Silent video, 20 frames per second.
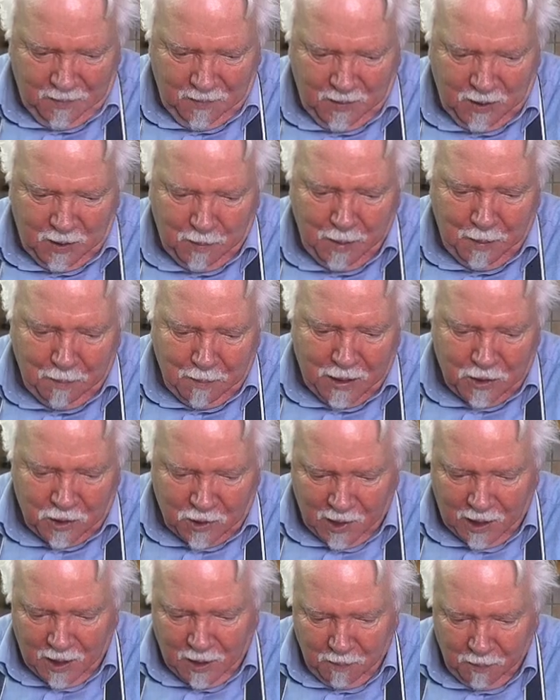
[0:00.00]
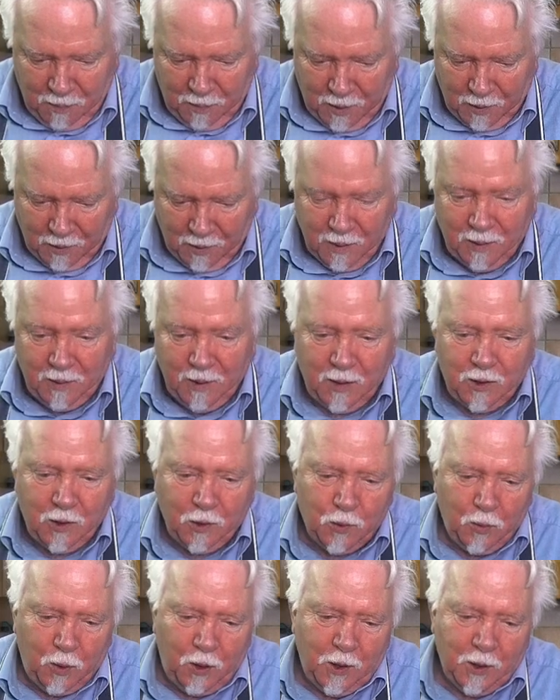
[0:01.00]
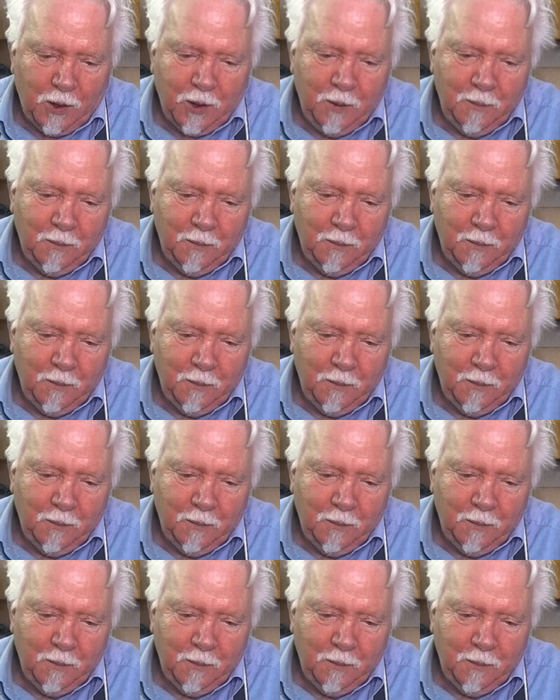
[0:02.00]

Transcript: It's a bit messy, but it does work.